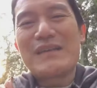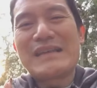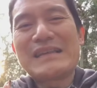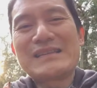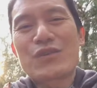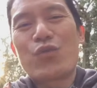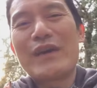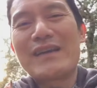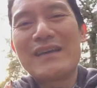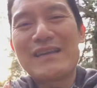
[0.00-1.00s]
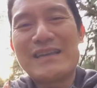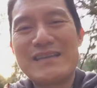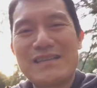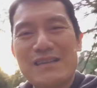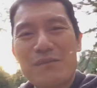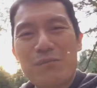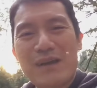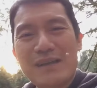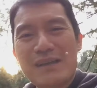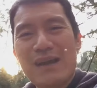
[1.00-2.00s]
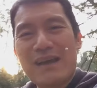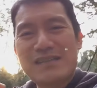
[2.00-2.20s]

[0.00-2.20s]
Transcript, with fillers: ease, quick, easy money